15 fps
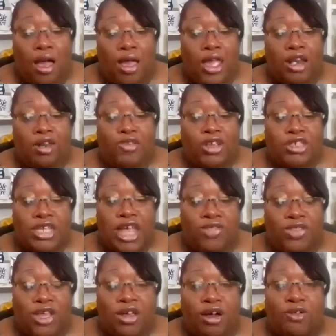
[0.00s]
individuals
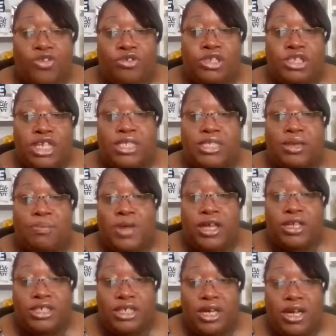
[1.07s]
have to go through just to be
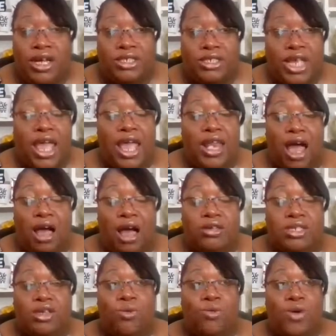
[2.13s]
a judge, and
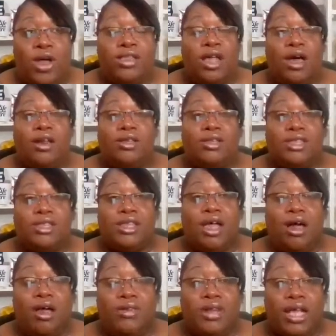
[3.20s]
also what other.
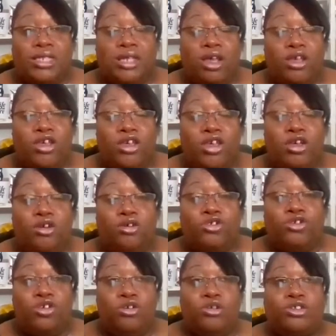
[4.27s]
That's a
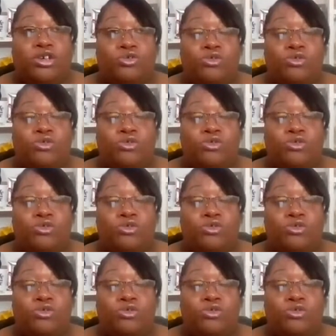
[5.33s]
huge, huge